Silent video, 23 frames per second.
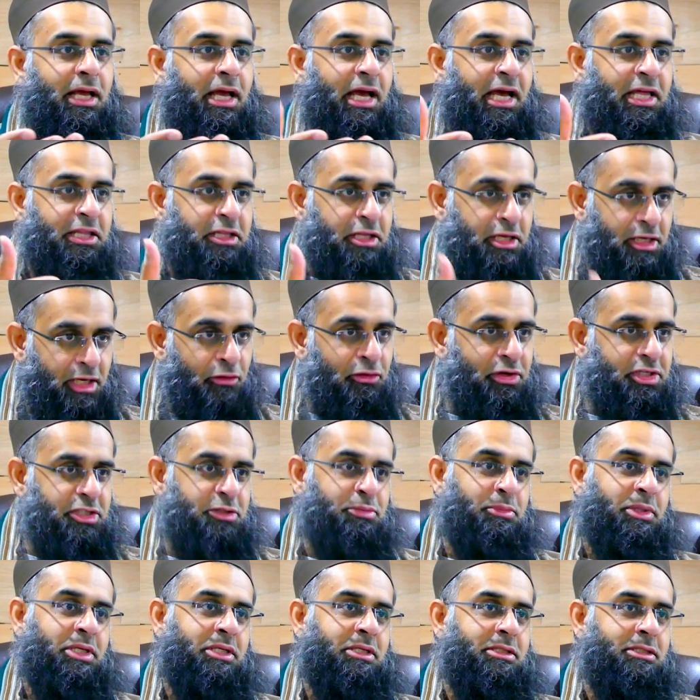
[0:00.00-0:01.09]
and the
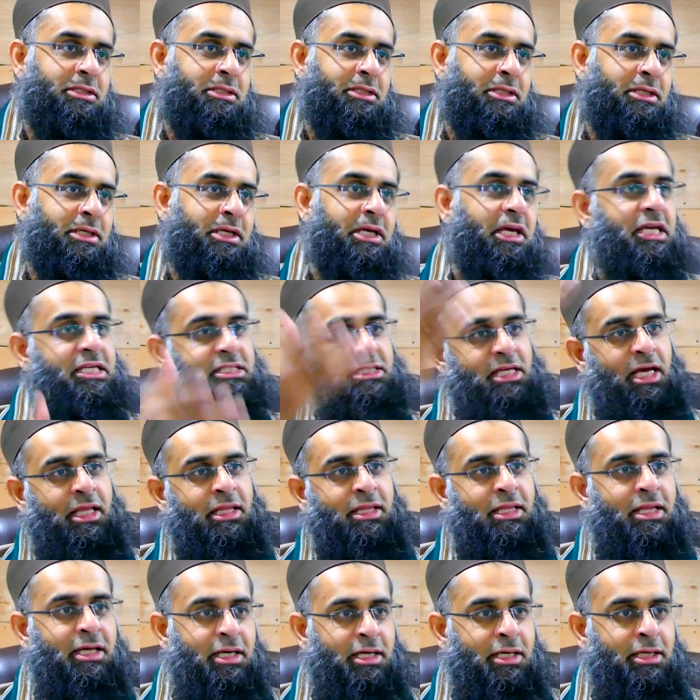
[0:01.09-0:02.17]
nourishment is
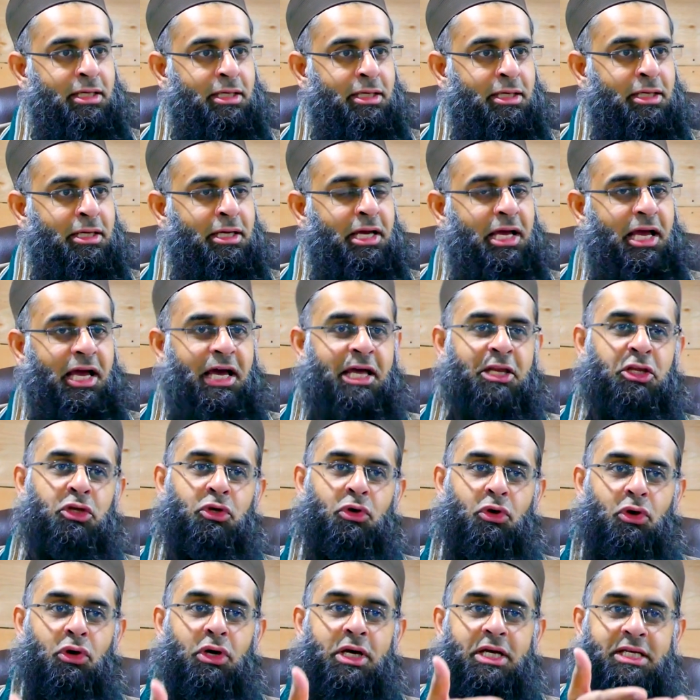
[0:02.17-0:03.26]
Allah, and
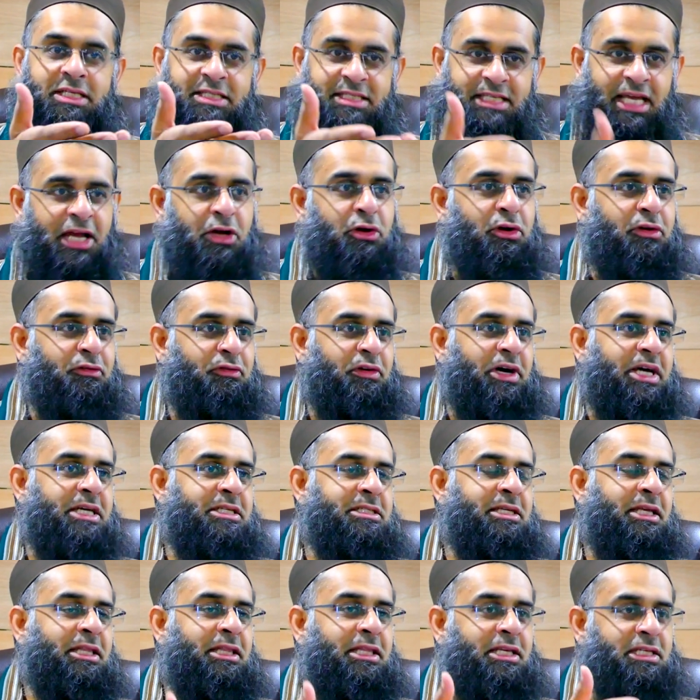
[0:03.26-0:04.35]
you're
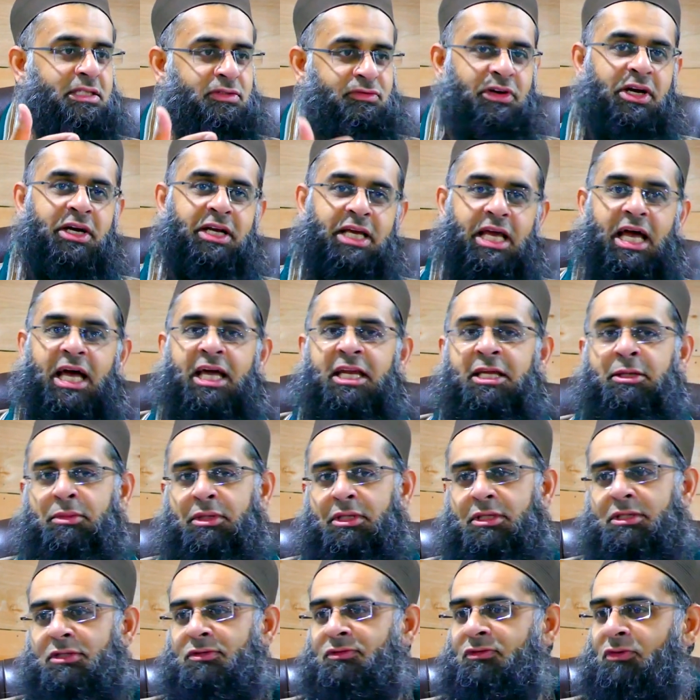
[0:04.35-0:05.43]
sacrificing these very
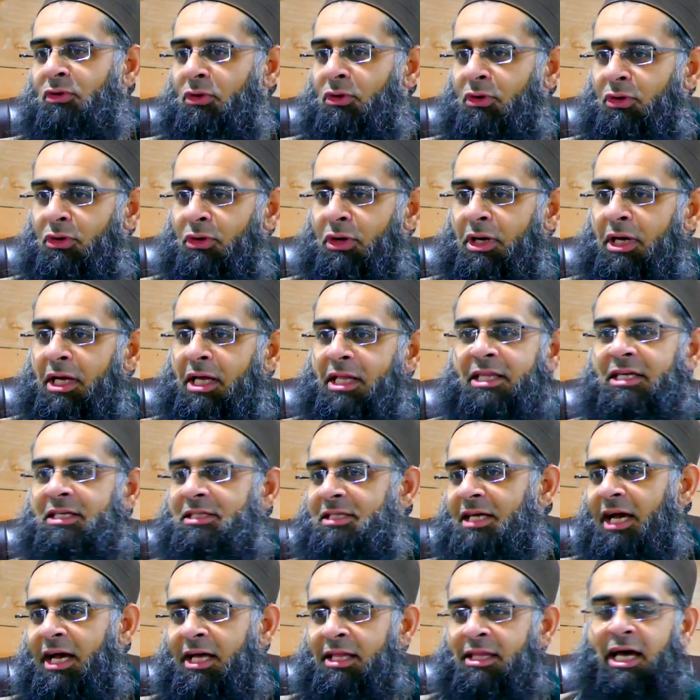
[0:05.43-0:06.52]
animals for these
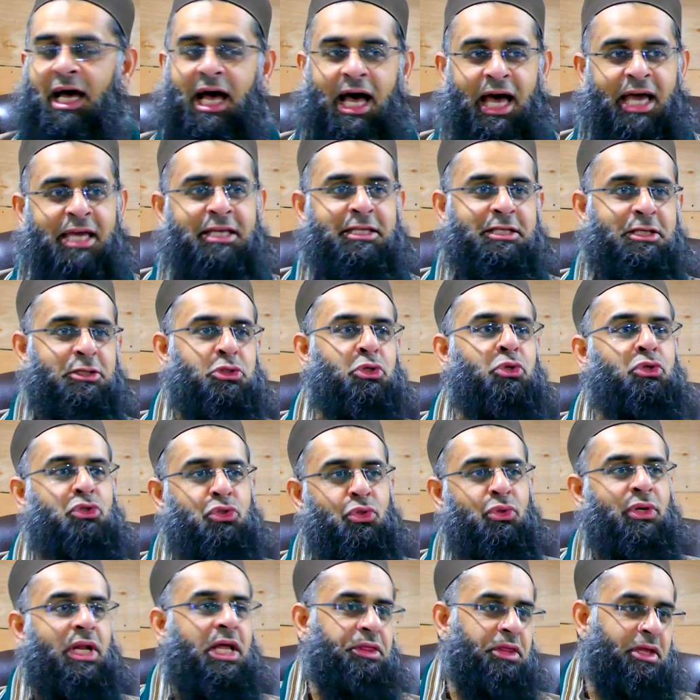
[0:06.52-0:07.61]
other idols who
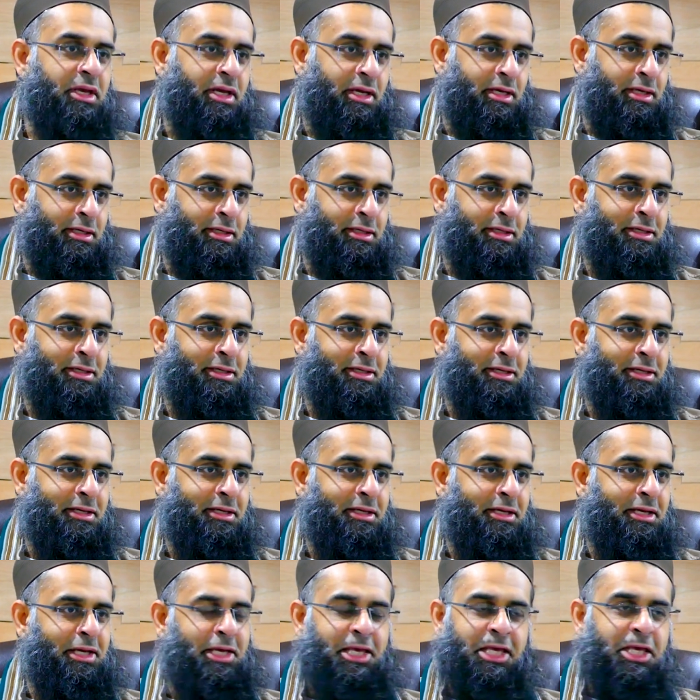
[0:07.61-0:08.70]
do nothing.
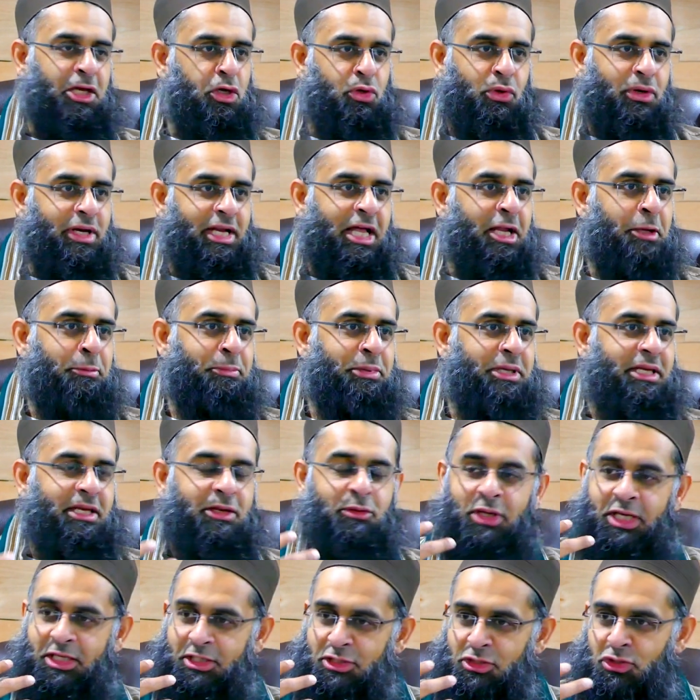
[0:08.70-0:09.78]
He couldn't help it
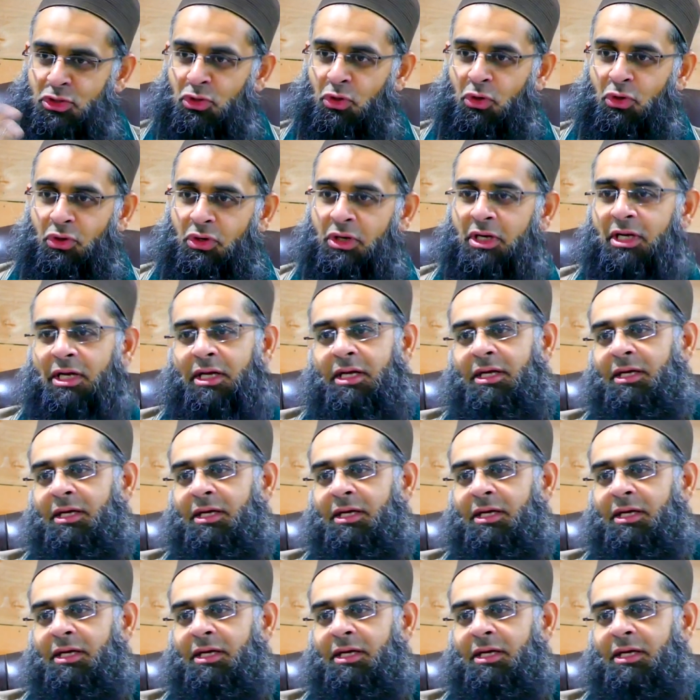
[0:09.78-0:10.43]
when he saw